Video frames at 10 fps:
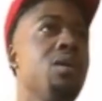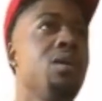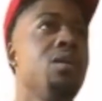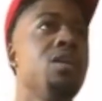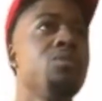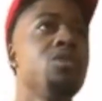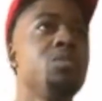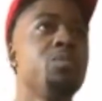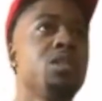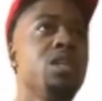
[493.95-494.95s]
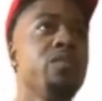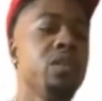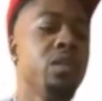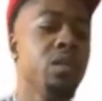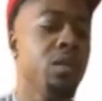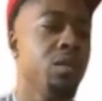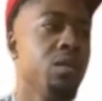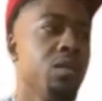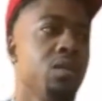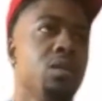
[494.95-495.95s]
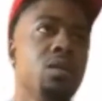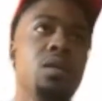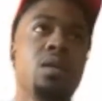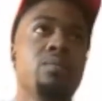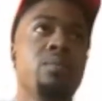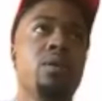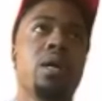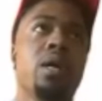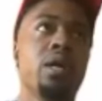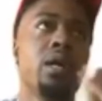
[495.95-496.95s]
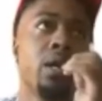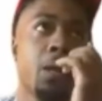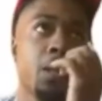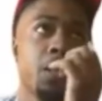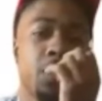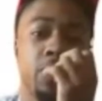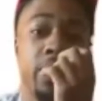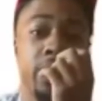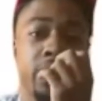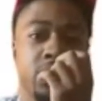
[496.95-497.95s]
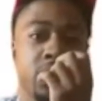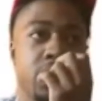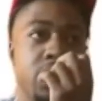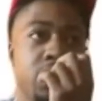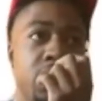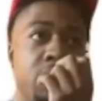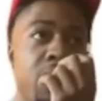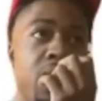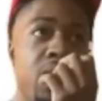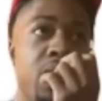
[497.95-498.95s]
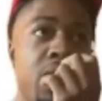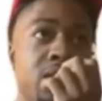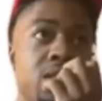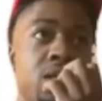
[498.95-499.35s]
them 2 specifically, yeah, bro, like the greatest in my eyes.